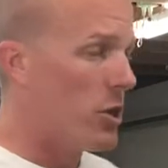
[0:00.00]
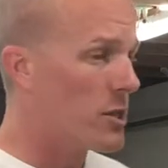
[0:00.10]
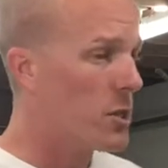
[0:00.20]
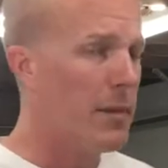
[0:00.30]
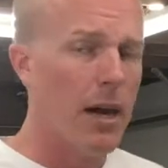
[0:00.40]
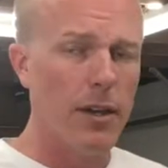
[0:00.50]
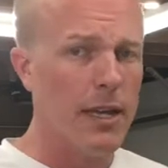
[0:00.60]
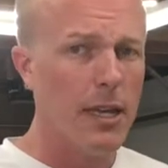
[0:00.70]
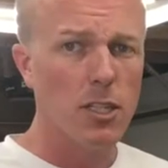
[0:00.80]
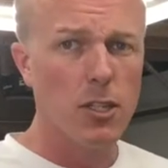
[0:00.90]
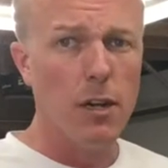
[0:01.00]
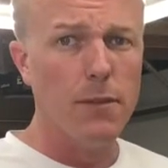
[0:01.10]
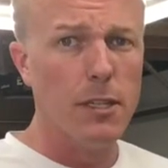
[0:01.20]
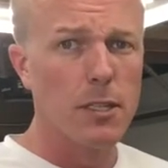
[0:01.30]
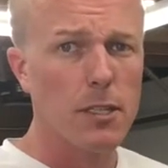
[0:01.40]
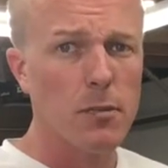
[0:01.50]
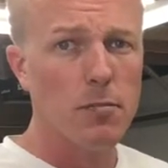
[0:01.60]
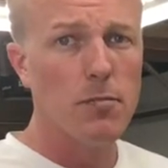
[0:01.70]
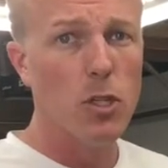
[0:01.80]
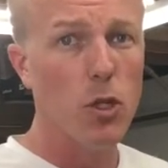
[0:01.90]
just about any surface.
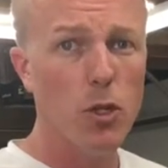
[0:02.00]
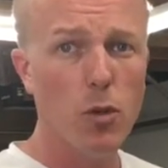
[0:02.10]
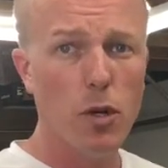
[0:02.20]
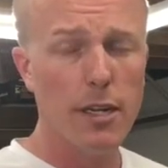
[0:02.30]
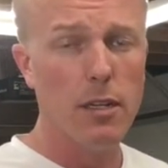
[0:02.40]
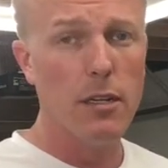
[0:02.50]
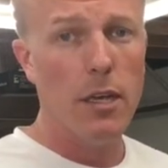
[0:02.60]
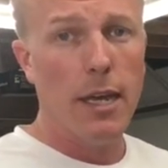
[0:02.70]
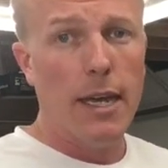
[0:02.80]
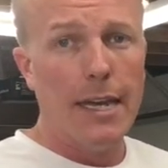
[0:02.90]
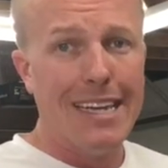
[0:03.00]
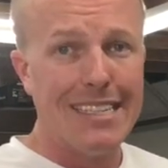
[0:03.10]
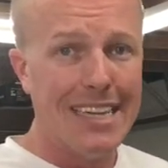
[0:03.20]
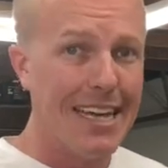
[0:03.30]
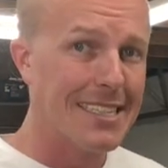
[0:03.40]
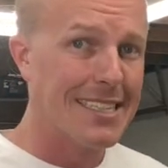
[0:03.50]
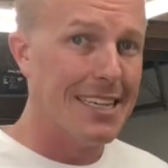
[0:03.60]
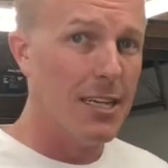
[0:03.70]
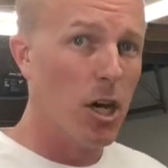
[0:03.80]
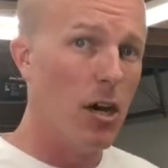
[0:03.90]
You do want to test
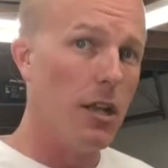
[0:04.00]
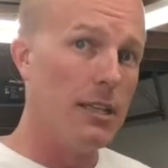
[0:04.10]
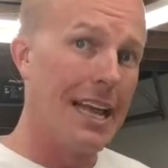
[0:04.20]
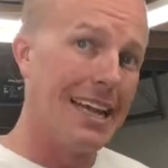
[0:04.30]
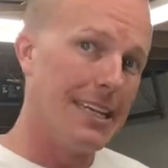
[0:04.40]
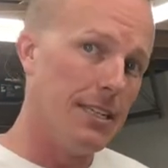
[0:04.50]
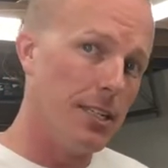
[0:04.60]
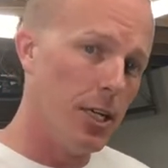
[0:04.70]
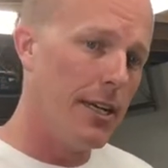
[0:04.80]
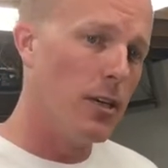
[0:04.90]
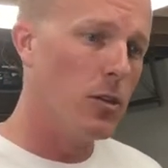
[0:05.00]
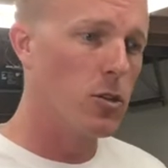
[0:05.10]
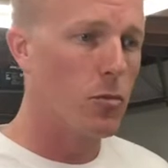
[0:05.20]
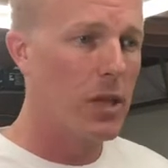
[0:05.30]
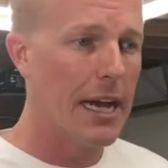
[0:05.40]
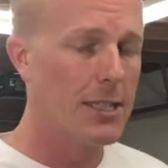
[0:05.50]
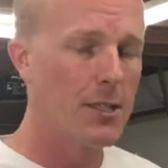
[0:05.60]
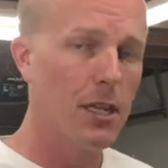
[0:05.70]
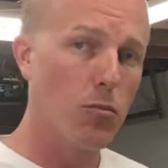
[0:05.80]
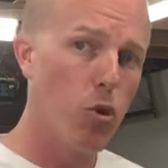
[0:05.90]
it on like interiors or
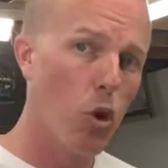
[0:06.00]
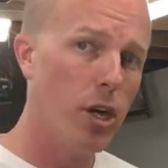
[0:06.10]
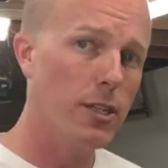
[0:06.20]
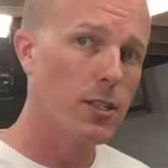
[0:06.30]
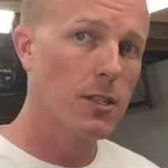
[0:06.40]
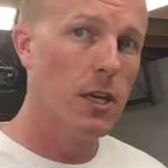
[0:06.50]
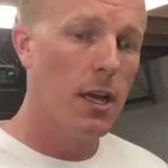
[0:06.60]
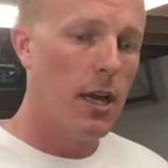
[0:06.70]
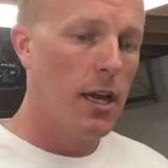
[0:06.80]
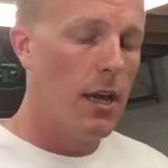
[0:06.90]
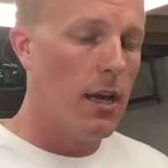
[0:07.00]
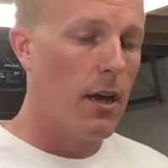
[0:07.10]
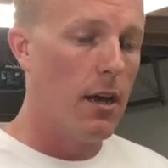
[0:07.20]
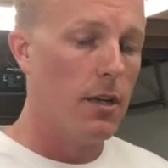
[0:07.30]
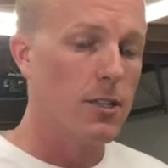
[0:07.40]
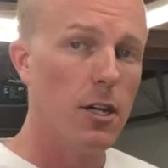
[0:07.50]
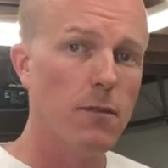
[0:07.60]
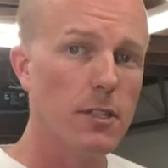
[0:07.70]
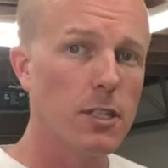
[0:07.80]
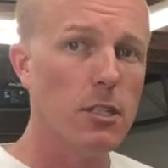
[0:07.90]
plastic porous
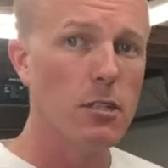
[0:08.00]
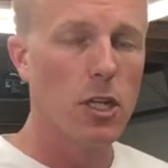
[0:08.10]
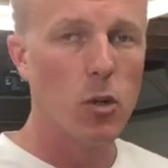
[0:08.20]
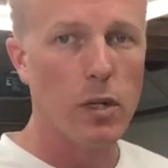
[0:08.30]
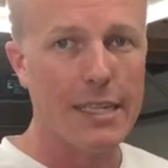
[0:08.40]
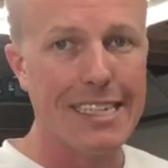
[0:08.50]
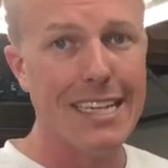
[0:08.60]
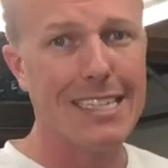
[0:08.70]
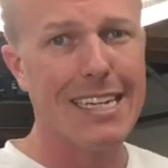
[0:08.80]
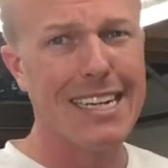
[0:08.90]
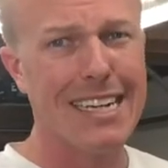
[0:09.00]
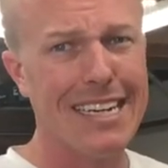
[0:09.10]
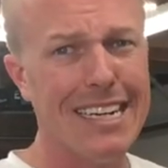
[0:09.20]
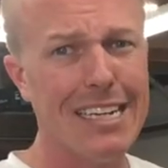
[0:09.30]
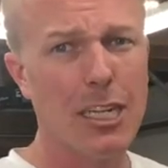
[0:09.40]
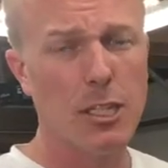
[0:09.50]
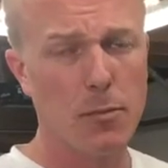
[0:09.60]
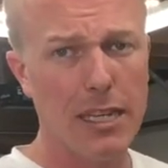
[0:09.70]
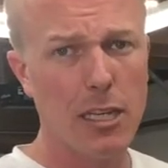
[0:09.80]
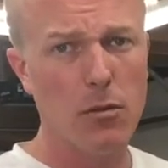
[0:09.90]
surfaces. You're going to want to test it in an
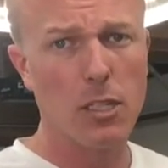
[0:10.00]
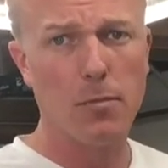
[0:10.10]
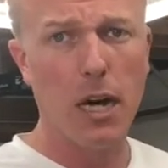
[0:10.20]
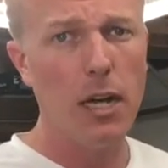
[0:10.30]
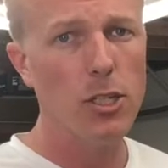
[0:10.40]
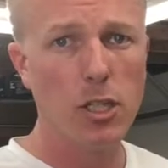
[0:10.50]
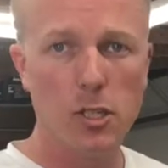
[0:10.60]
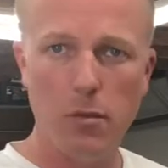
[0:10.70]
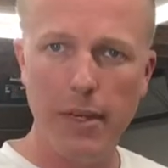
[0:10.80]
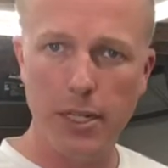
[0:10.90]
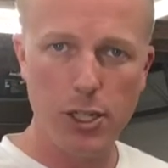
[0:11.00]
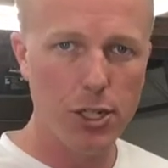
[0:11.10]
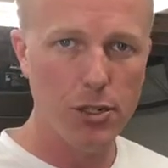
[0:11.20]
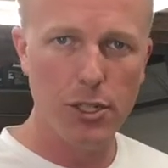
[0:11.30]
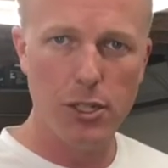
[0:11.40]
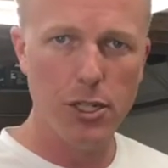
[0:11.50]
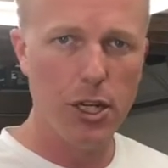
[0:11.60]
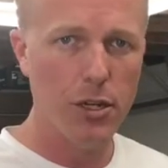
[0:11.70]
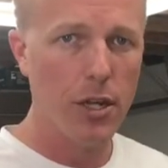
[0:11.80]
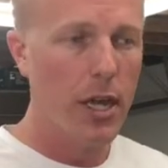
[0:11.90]
inconspicuous spot just to make sure that you
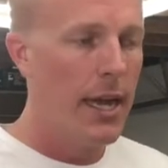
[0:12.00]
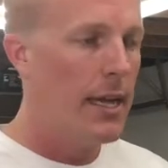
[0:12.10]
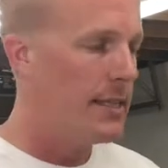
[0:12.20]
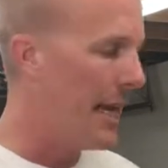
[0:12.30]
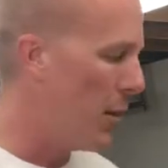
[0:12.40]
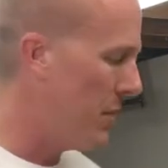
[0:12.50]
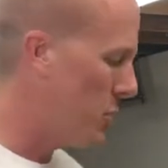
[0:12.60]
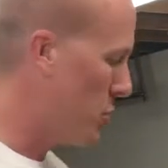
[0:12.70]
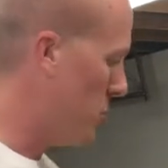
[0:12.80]
don't damage